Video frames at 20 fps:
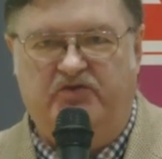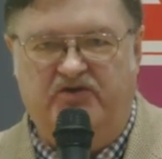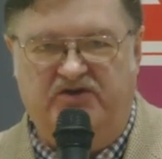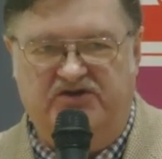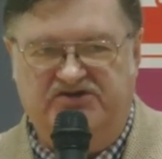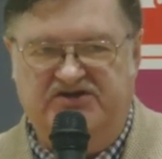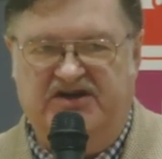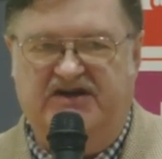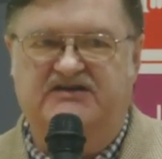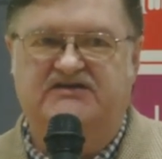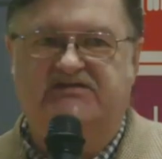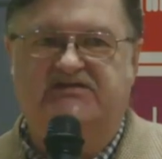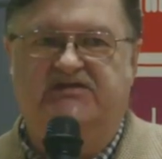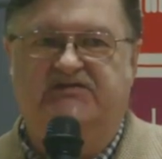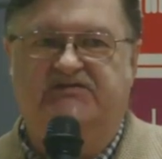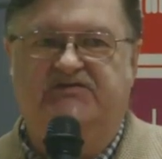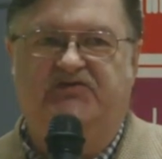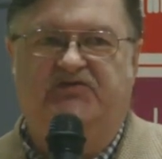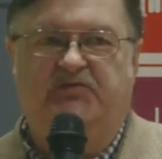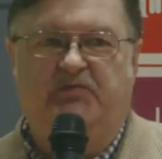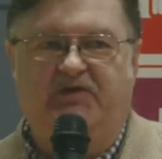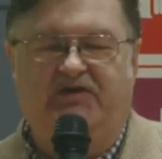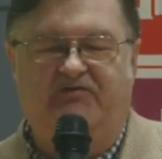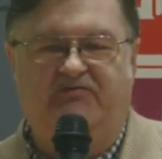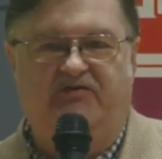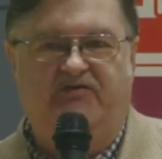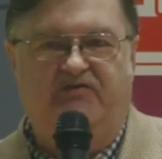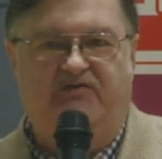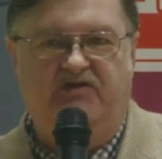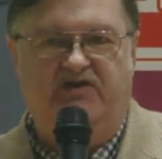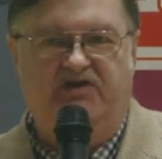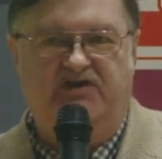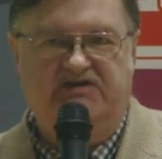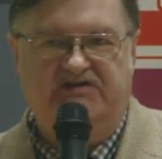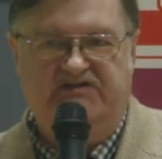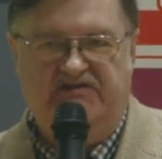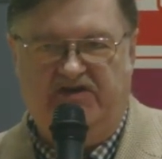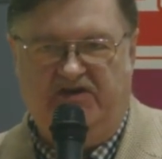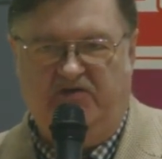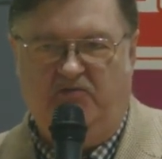projects that have just been referred
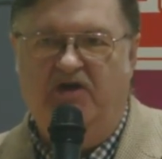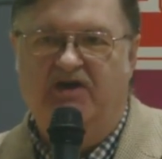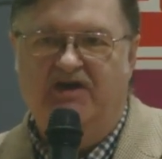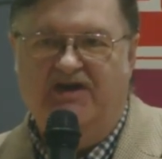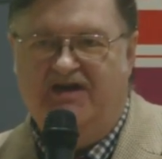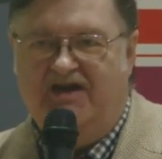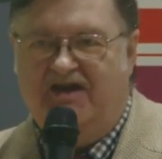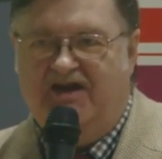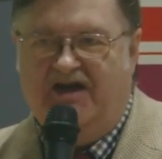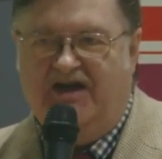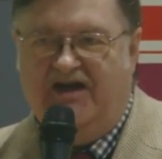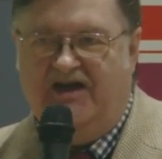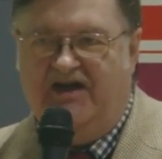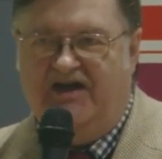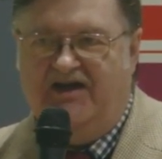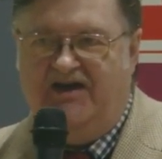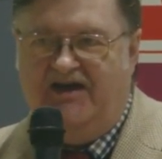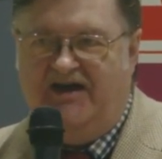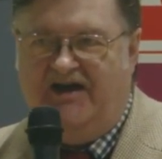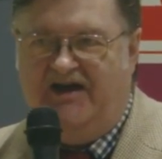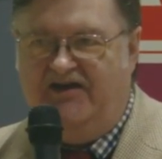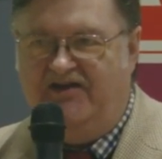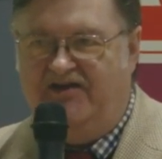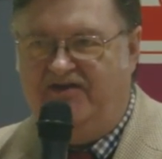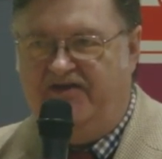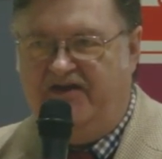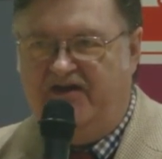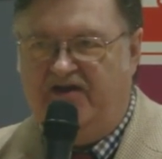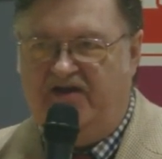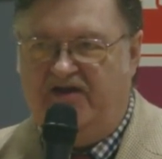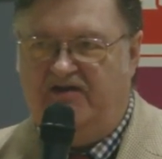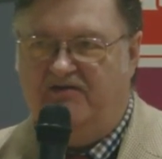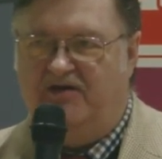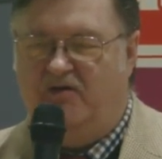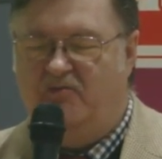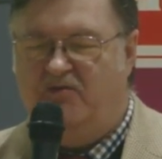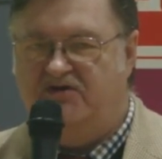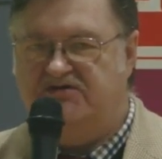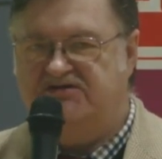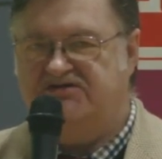to. Uh, and they're
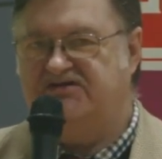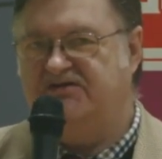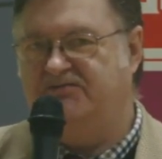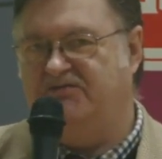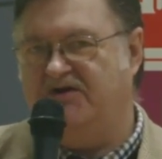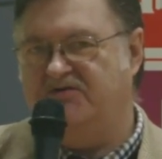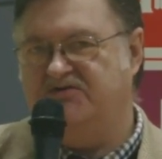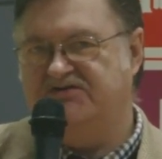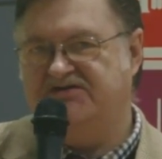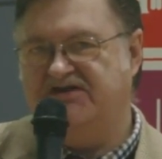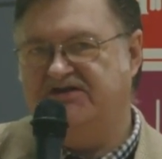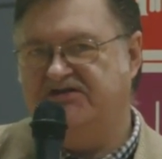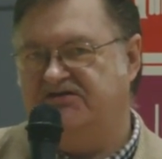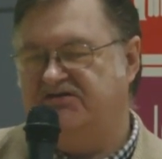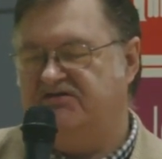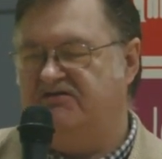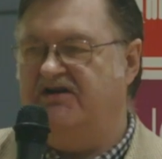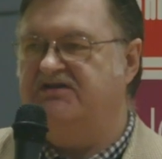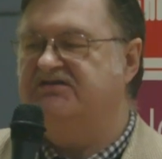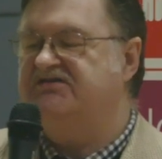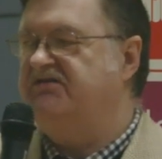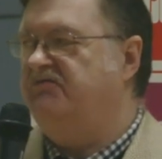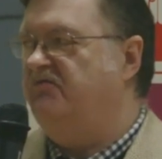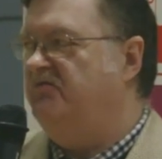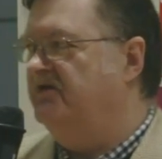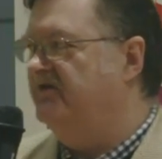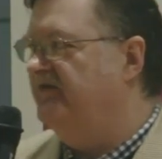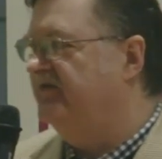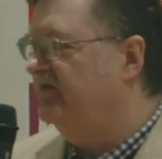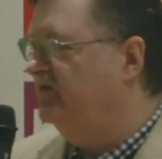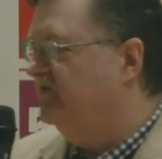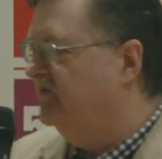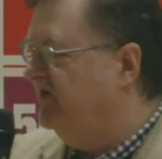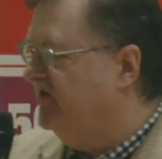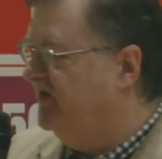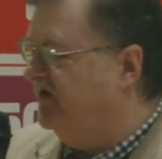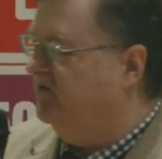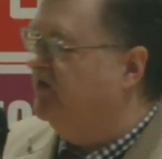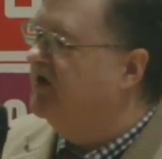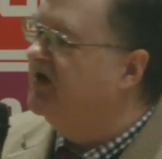amongst the most interesting ones that we
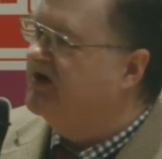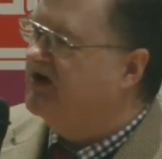do.